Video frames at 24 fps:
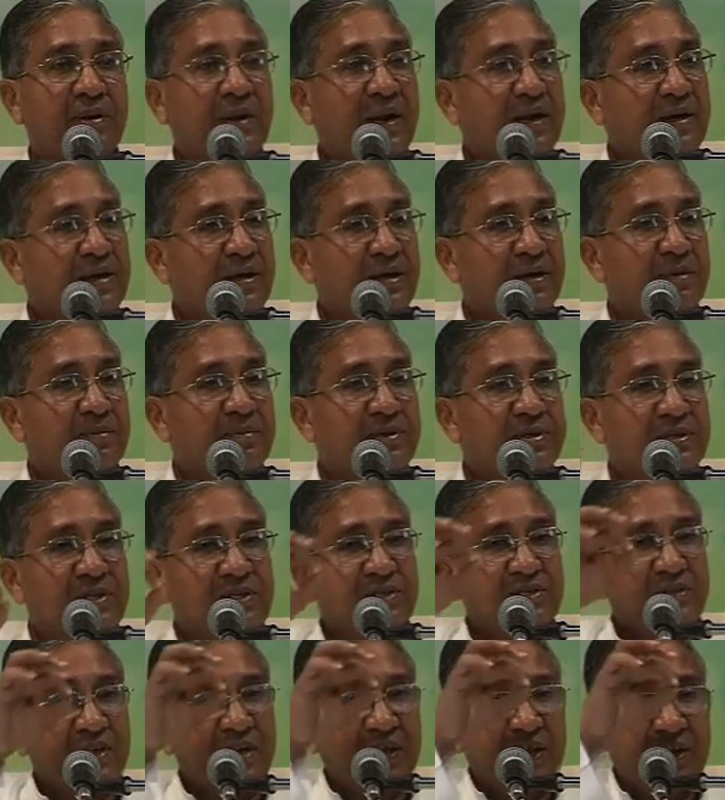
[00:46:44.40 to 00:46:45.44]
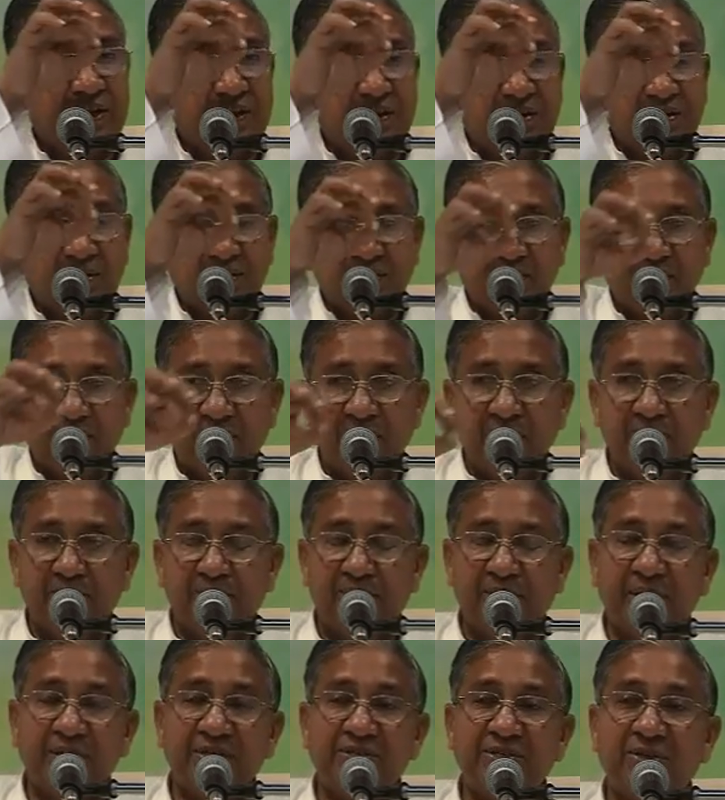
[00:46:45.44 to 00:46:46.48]
Let it be just like an
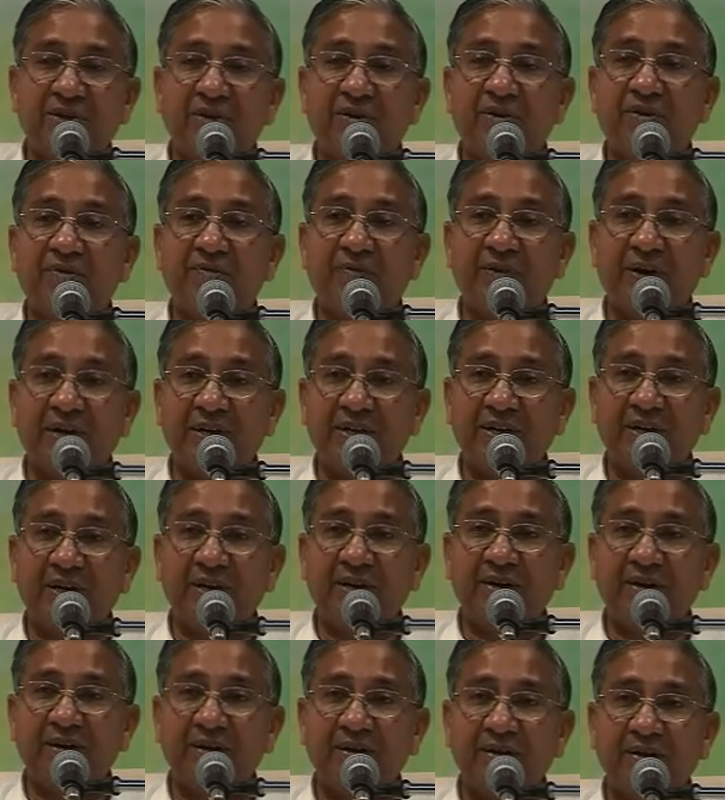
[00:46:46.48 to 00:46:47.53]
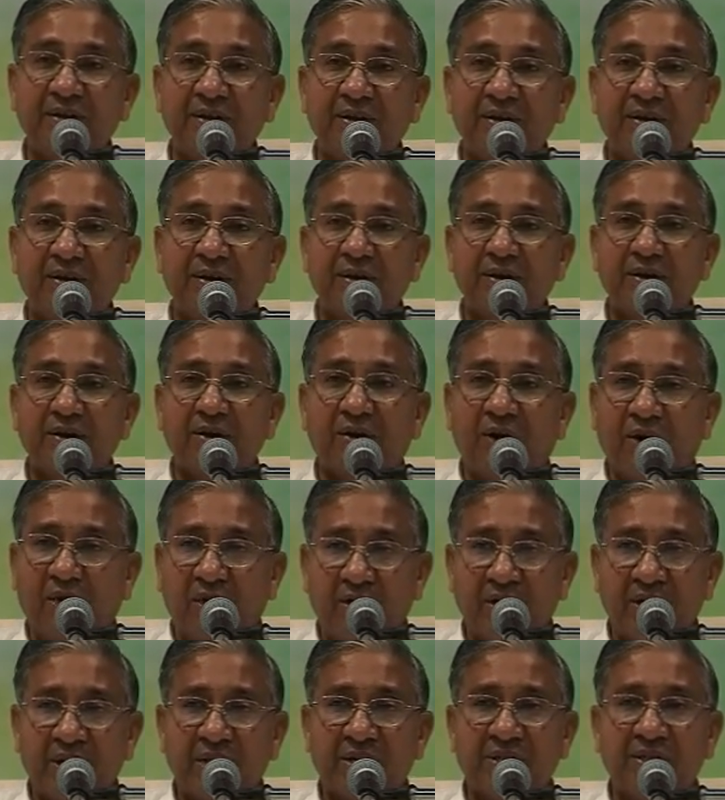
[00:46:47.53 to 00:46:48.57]
impression on water
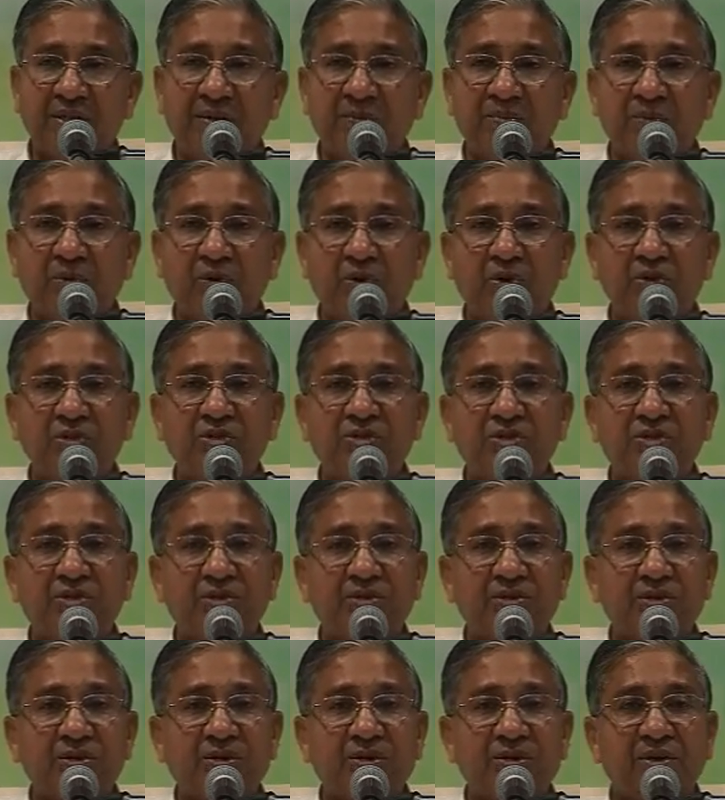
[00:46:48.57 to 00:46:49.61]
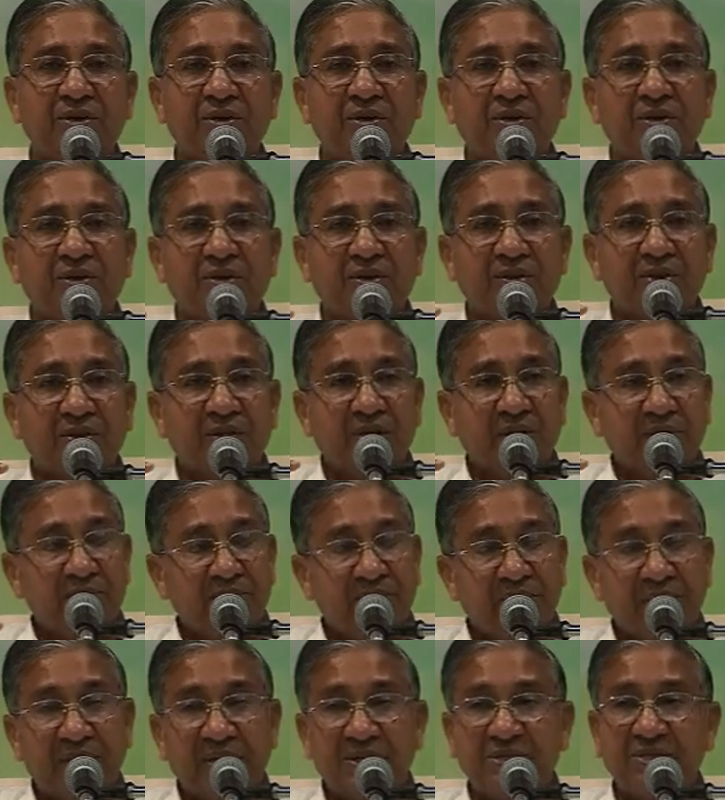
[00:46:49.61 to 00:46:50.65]
or at the most the
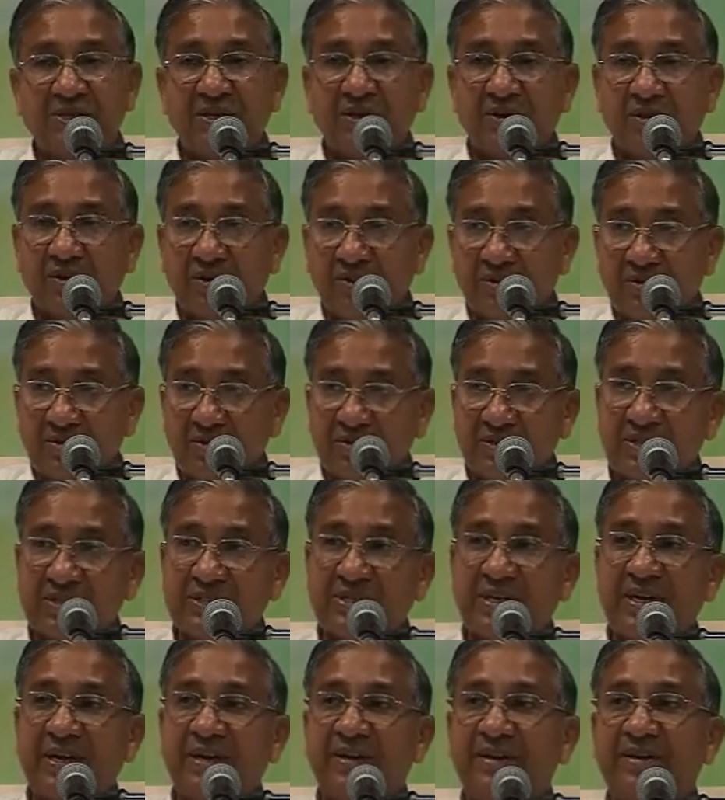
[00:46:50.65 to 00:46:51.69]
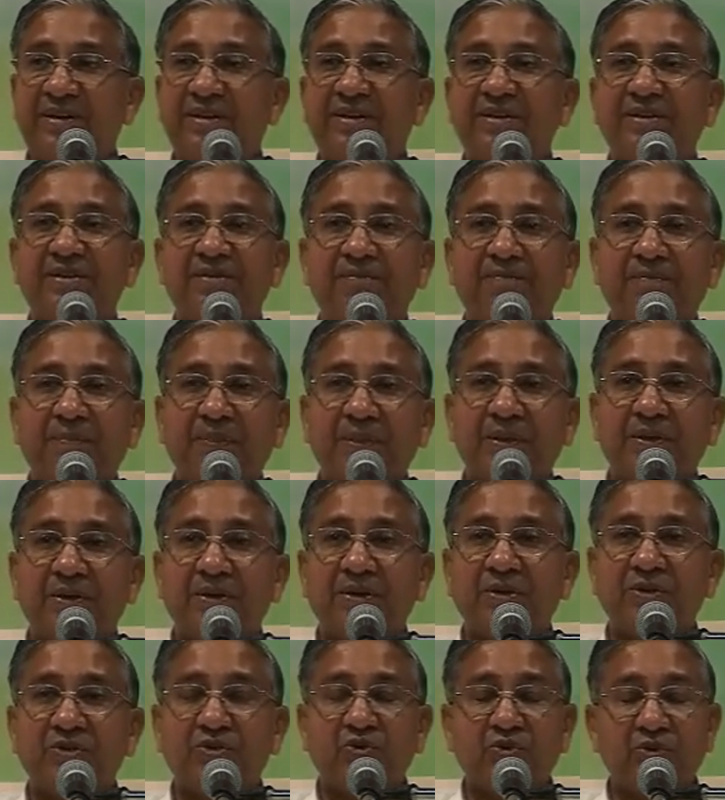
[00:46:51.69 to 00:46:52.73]
impression on sand
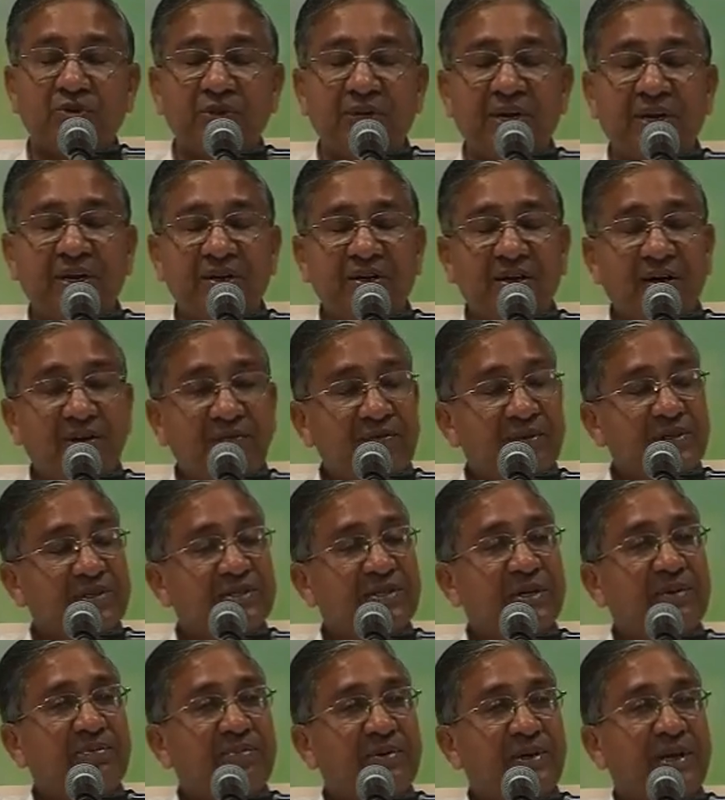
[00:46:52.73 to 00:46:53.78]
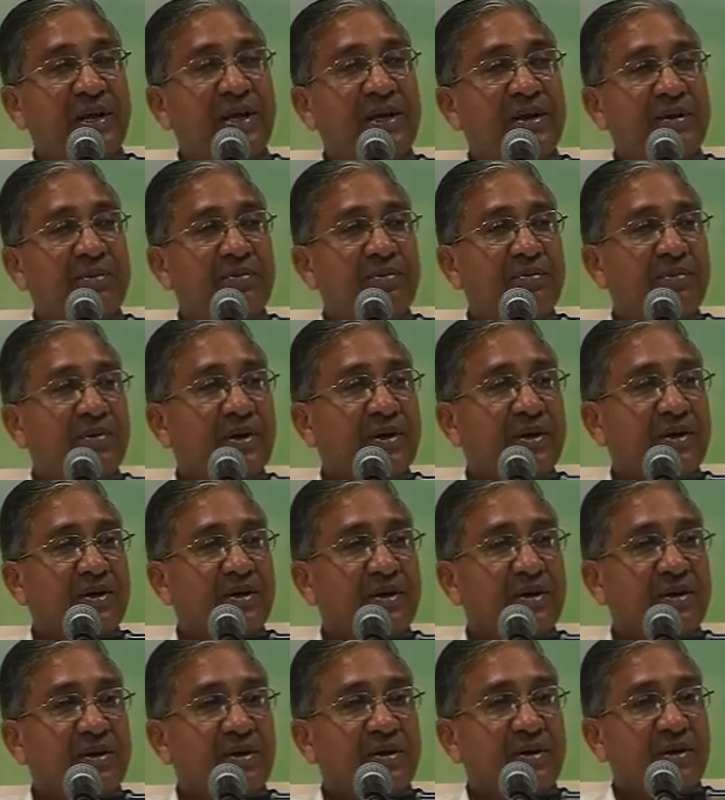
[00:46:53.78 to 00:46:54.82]
so that after some time
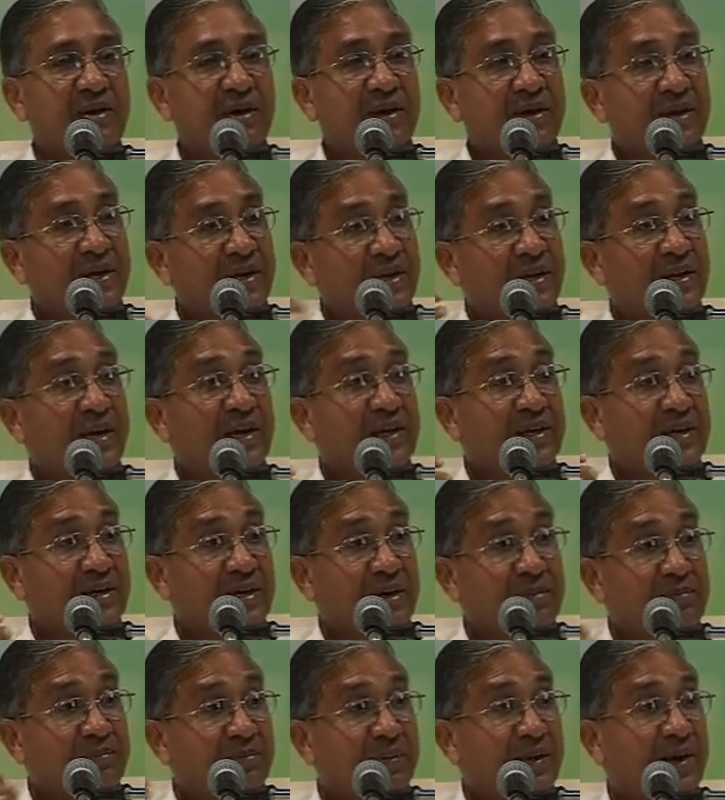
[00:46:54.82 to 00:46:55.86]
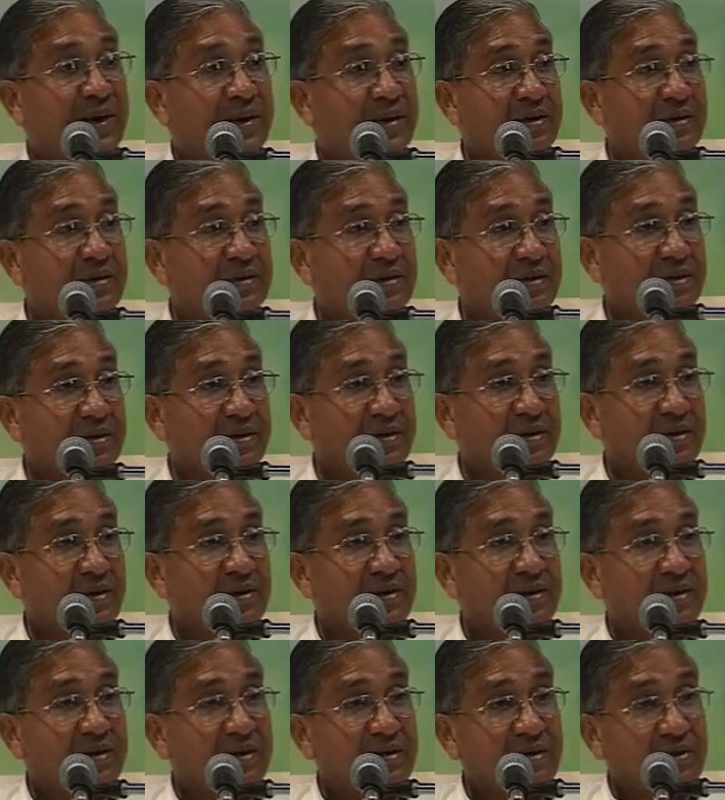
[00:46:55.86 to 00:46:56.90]
again I come back
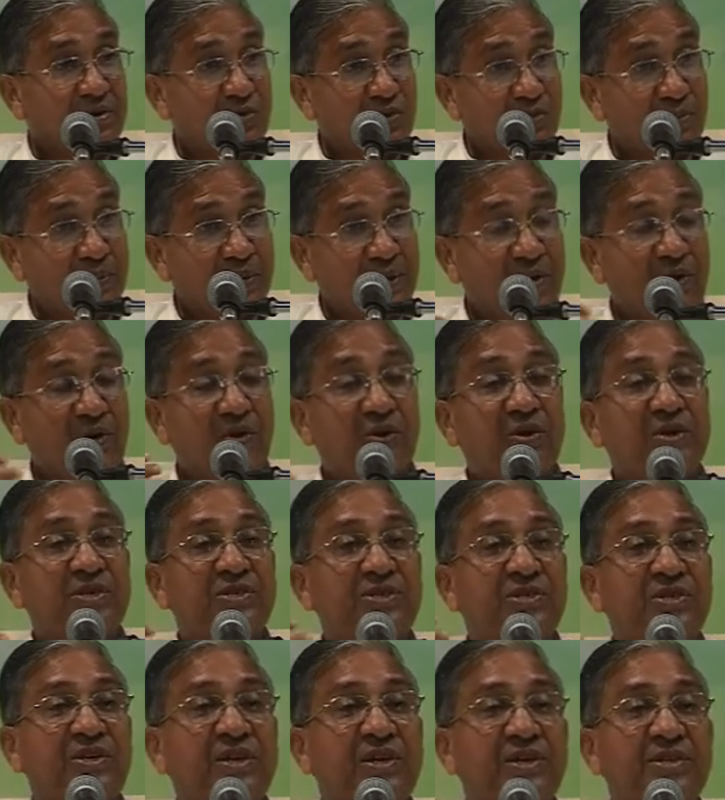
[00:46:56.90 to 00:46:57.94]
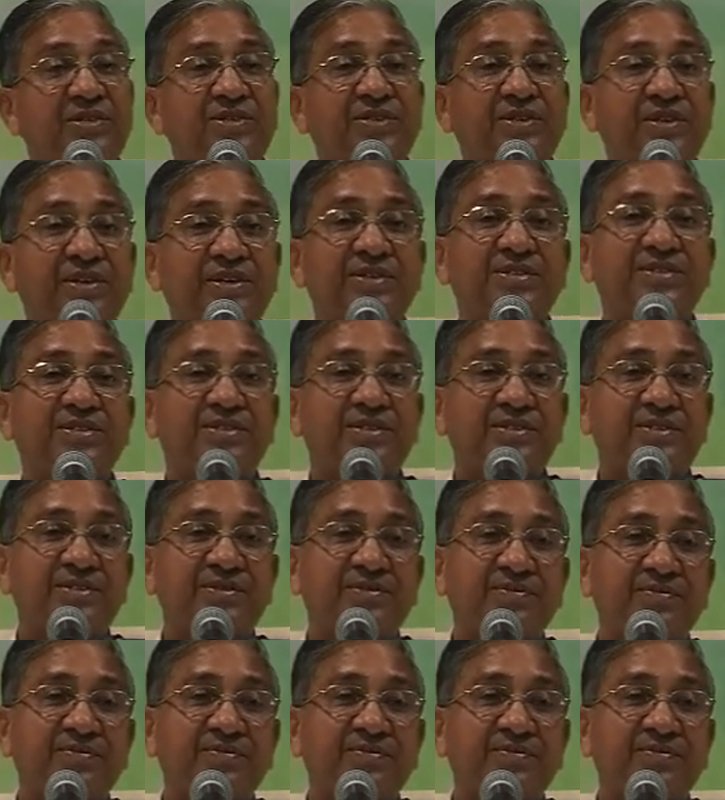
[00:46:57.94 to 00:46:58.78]
to my original stage.